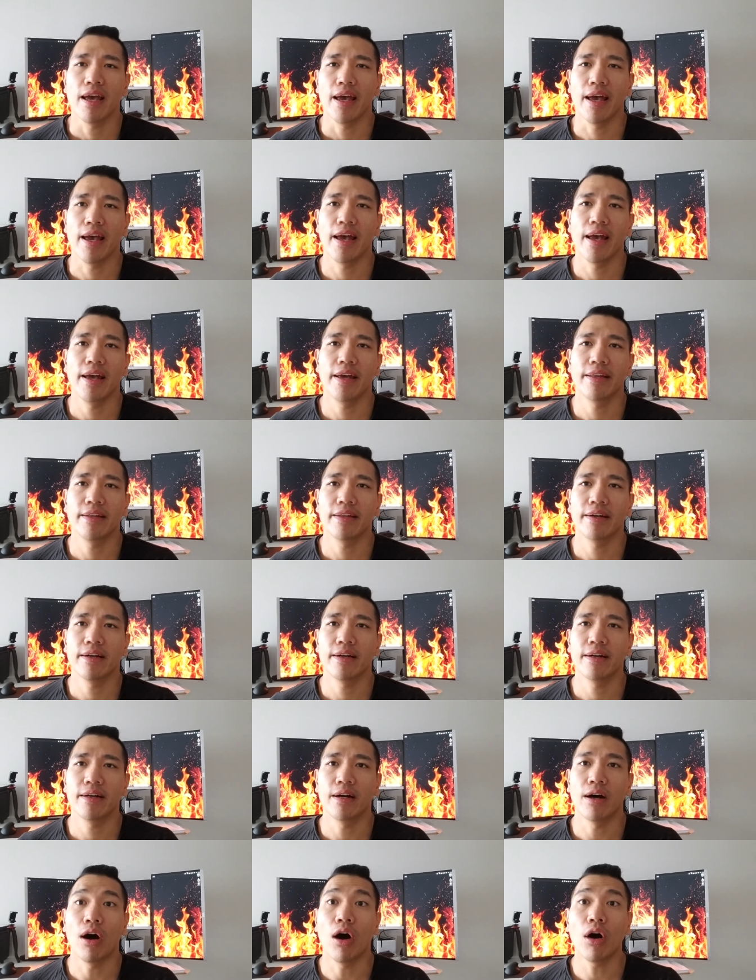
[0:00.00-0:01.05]
And
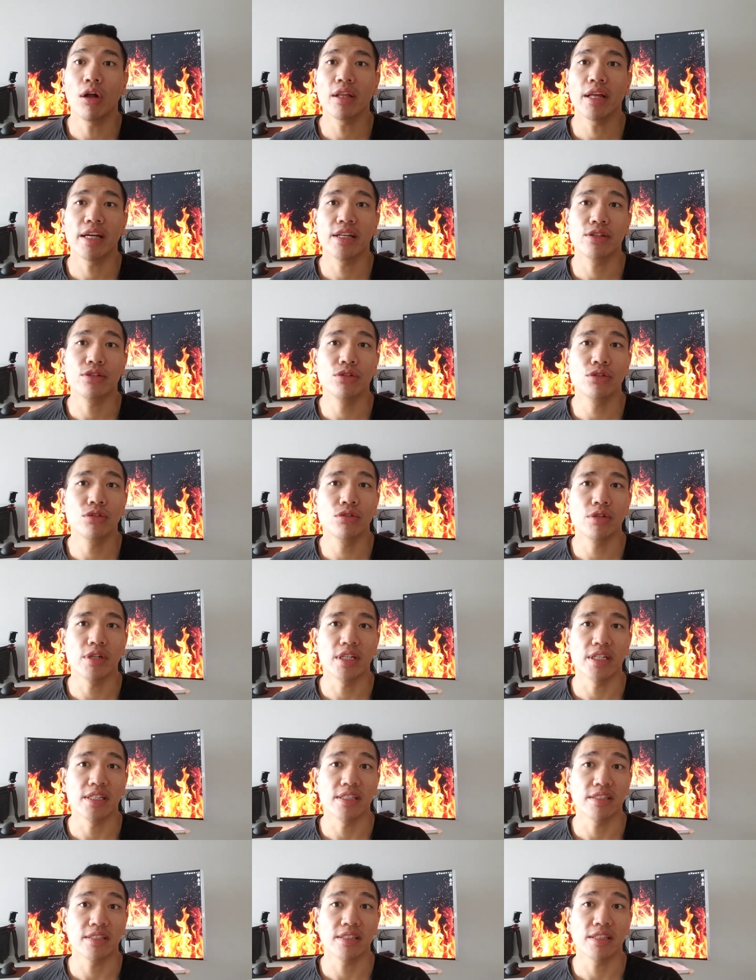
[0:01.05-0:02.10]
uh, all I do
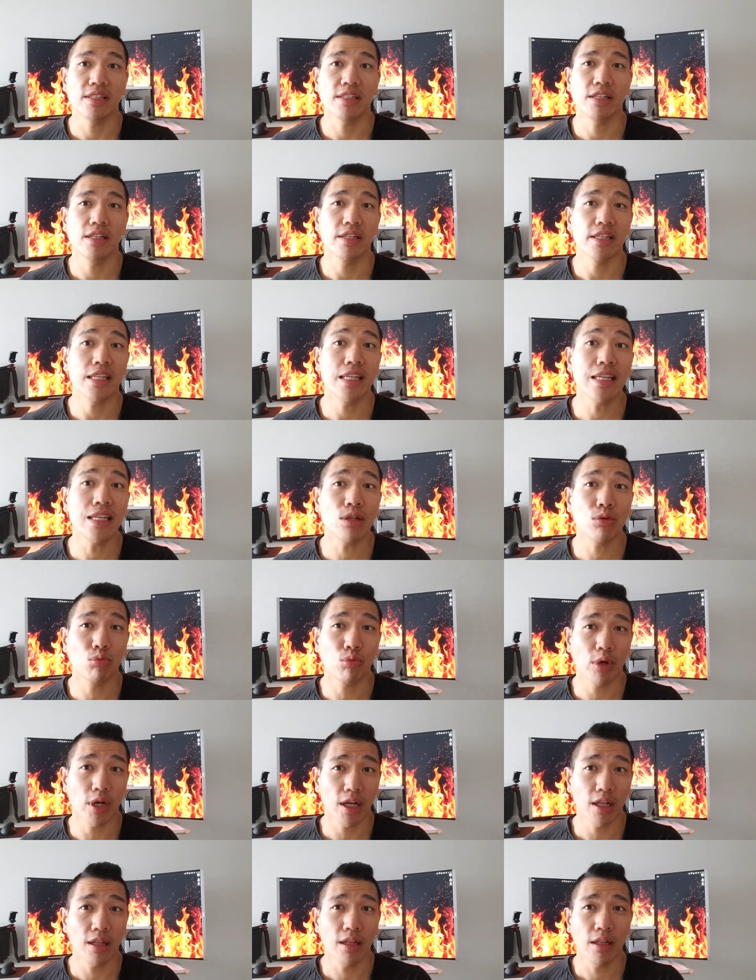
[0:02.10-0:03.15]
is eat
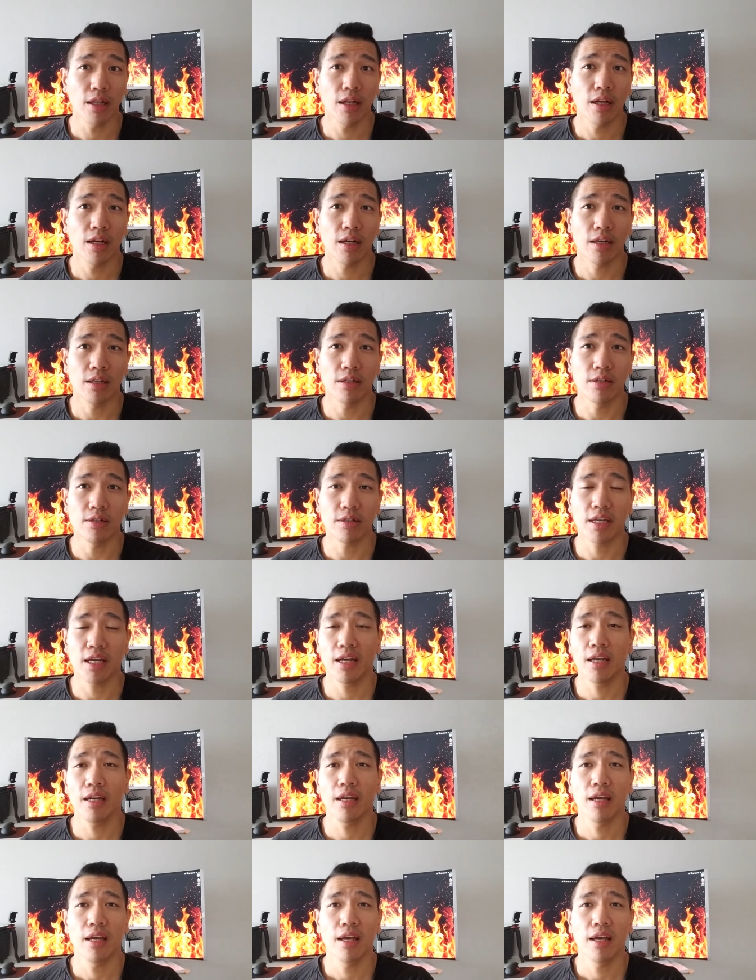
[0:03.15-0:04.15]
well, okay?